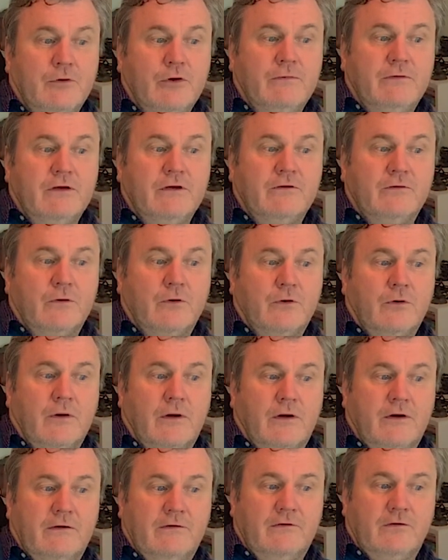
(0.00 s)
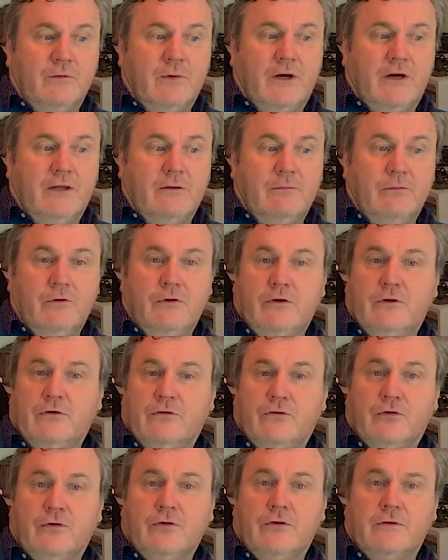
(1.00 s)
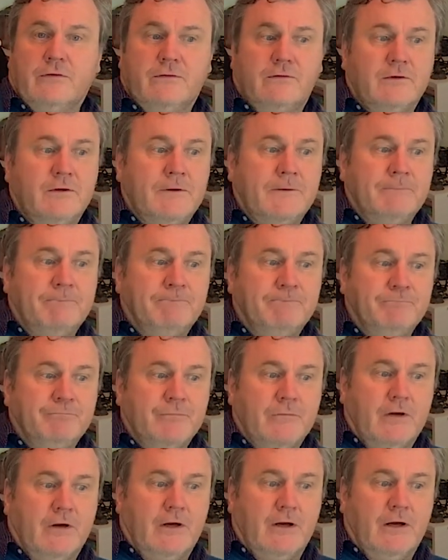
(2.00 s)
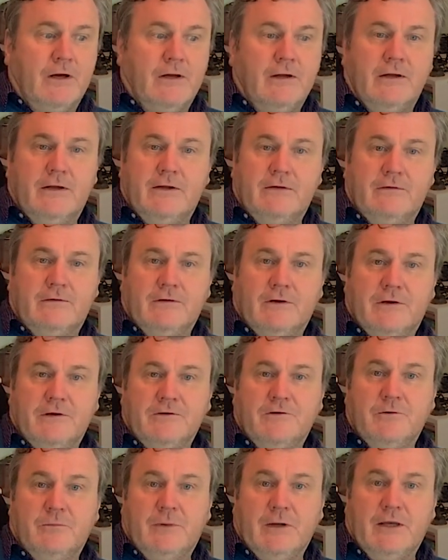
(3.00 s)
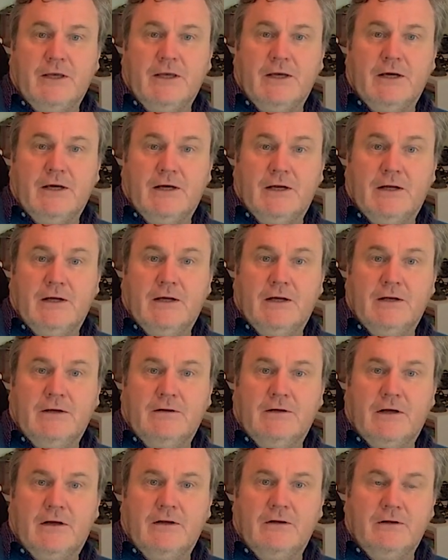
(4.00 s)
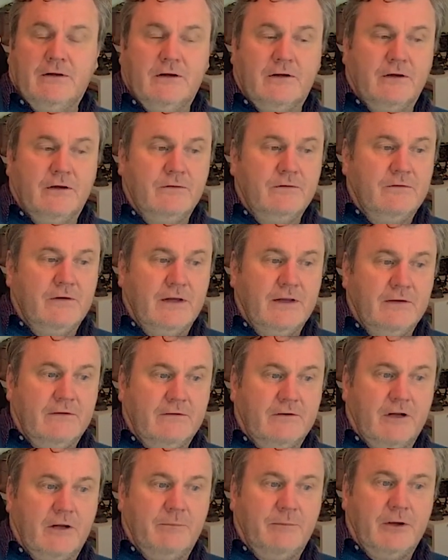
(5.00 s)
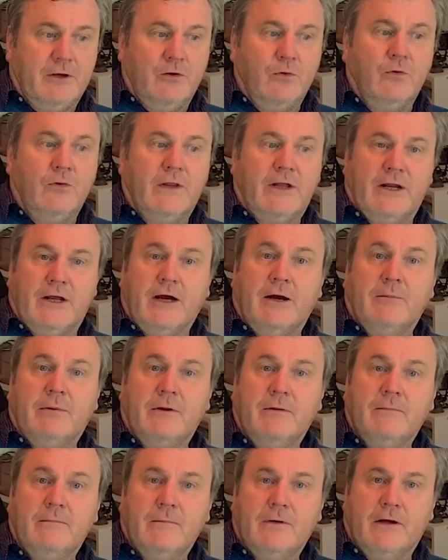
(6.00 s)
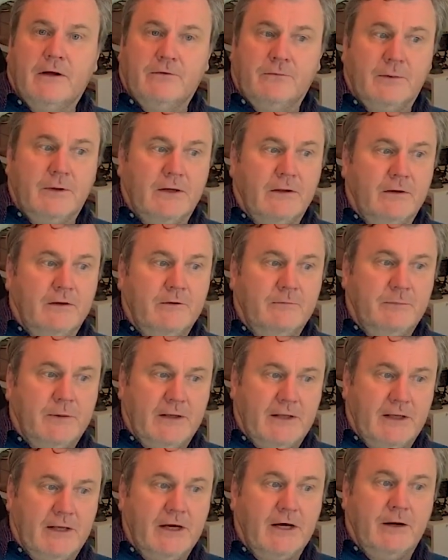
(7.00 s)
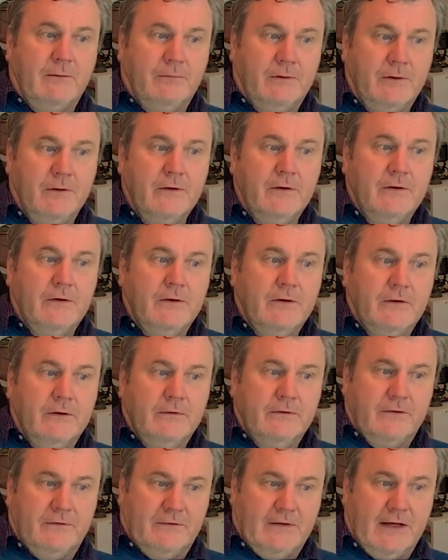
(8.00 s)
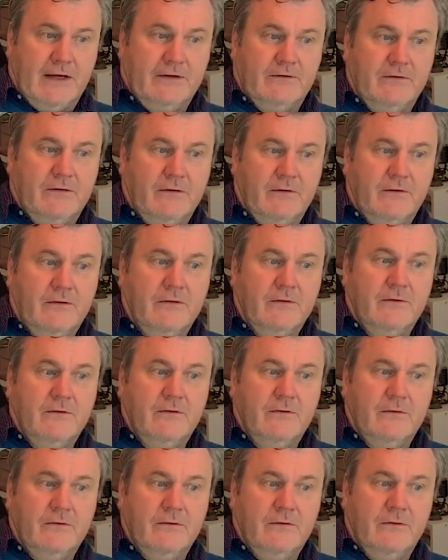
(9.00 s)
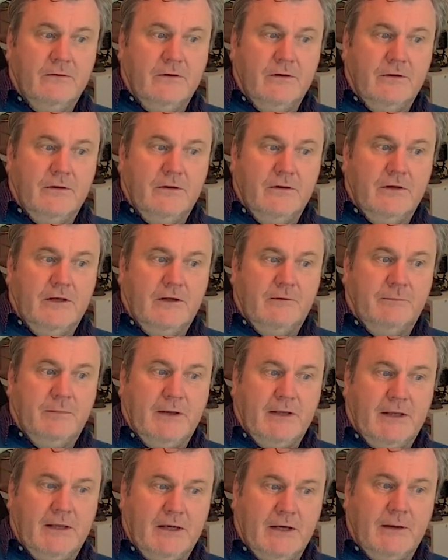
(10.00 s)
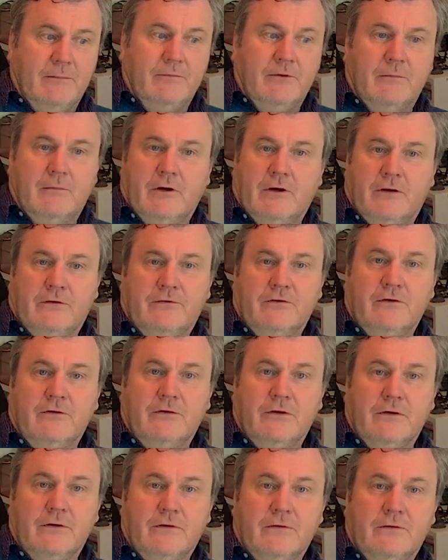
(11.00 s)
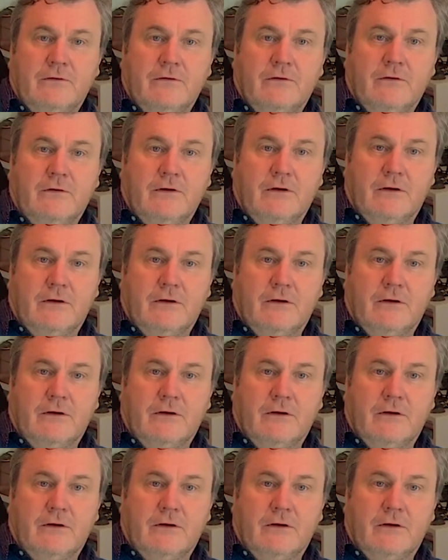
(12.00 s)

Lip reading: moving into Aquarius square the moon in Taurus is going to be, it's going to pick all that up as well. It's picking up the Saturn, it's picking up the Mars Uranus,